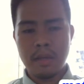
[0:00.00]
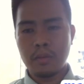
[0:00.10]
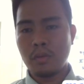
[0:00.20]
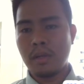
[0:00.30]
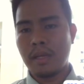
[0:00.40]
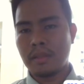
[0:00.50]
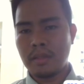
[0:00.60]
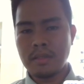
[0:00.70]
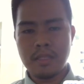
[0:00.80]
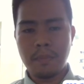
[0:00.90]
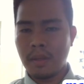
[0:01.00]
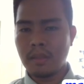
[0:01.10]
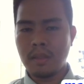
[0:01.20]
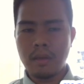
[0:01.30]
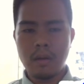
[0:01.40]
by two letters
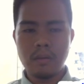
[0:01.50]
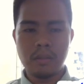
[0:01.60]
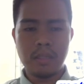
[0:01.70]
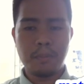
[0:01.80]
depending on the